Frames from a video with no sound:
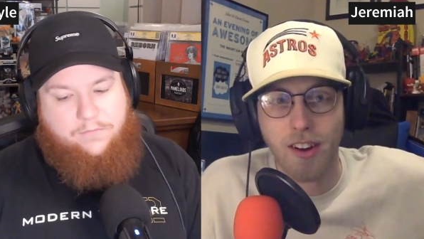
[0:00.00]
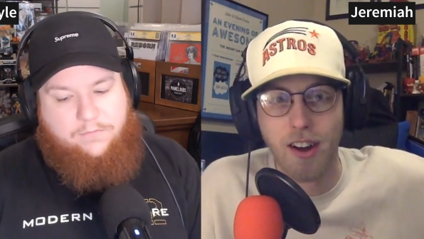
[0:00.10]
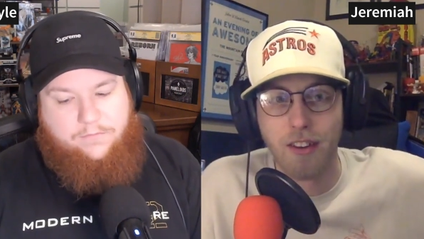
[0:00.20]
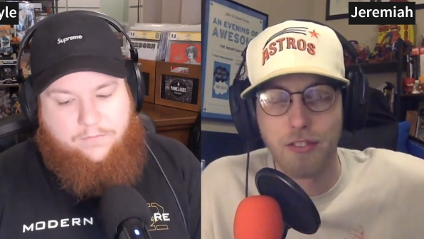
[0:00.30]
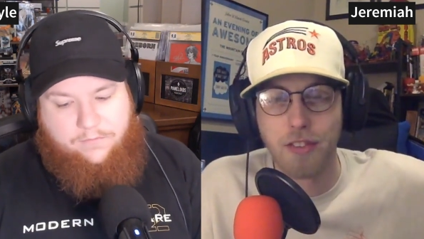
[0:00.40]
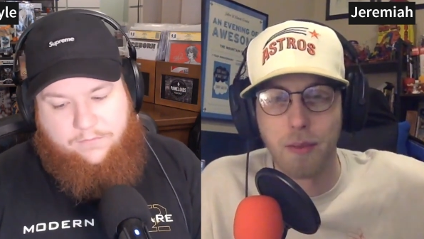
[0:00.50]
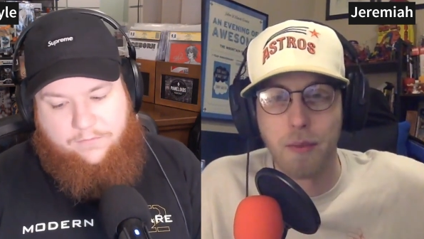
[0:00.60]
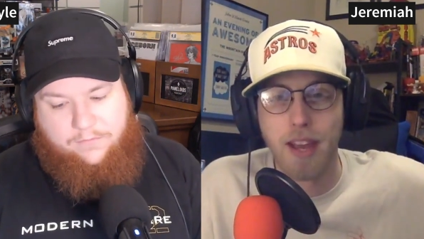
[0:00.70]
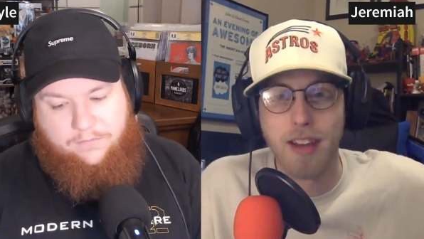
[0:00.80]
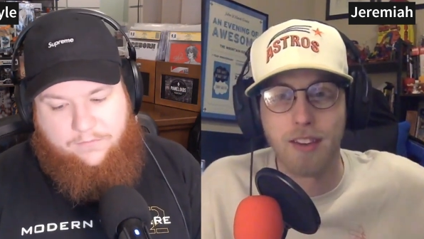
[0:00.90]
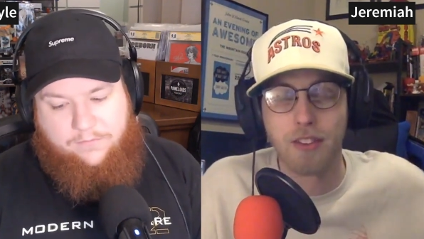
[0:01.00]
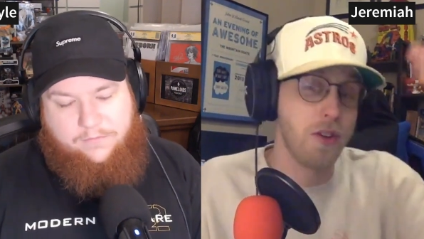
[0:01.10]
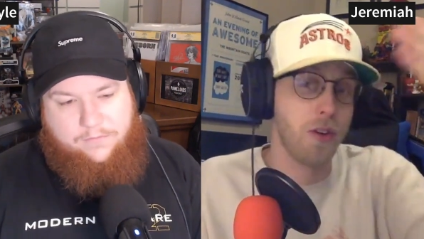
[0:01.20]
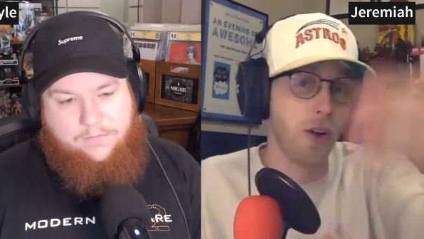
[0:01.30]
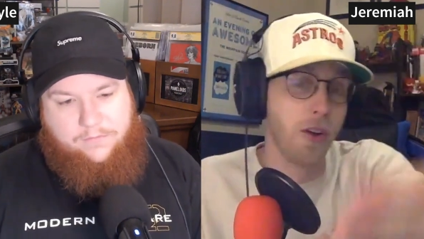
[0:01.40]
Speaker 1: off the panel.
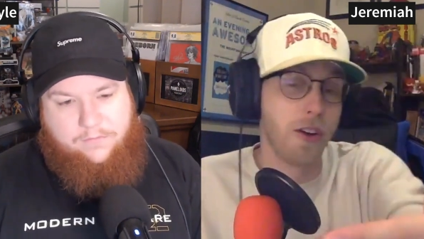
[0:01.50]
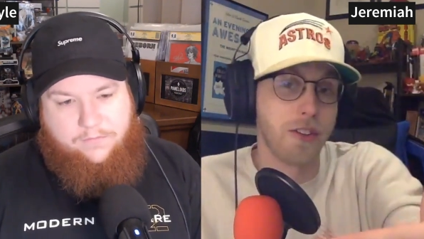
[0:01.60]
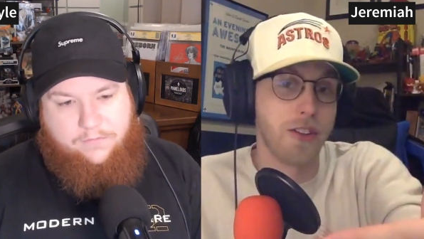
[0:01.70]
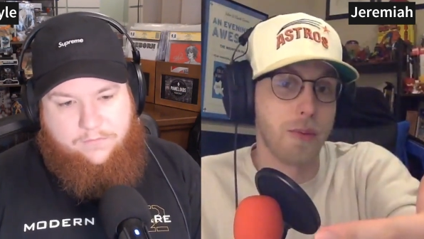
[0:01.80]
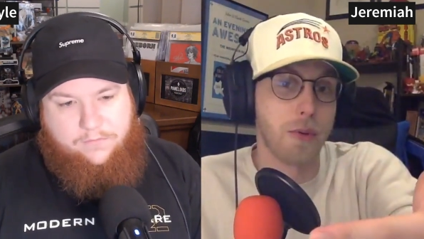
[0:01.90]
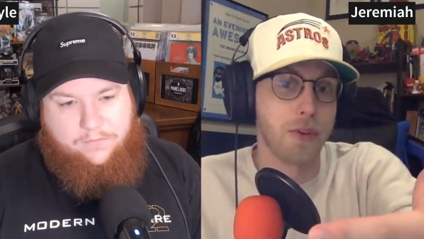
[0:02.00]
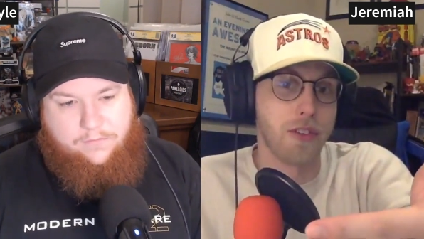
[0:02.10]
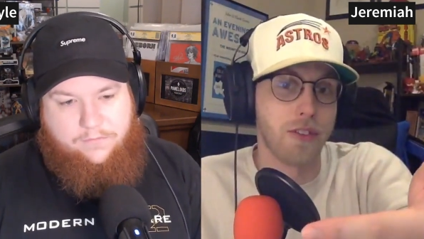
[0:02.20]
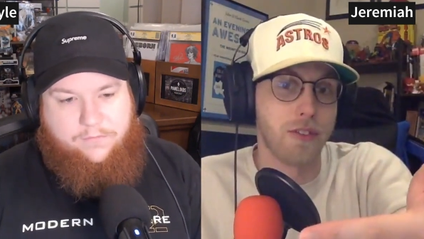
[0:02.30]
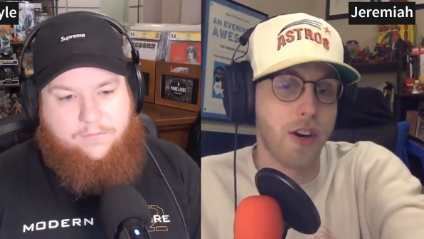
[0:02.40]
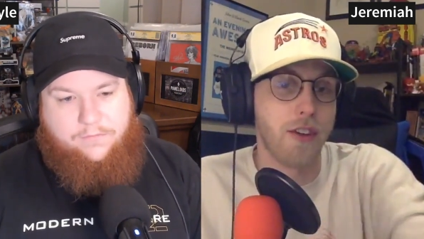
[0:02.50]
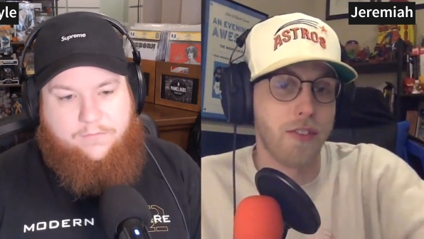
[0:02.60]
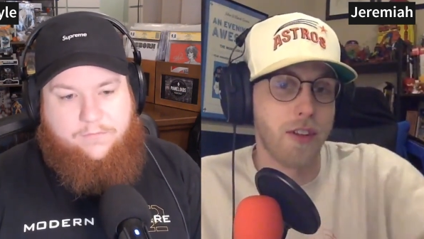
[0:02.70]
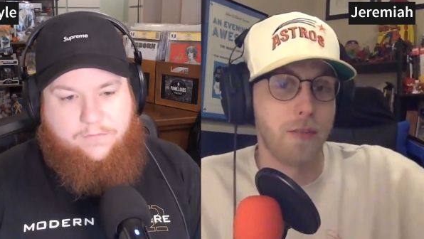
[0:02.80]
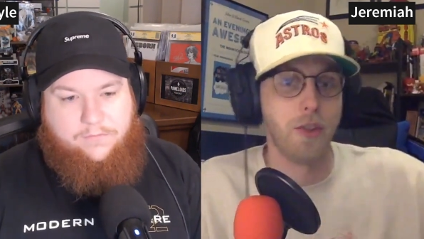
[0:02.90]
You no longer see the person in front
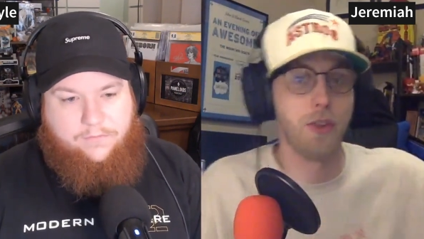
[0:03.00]
of him,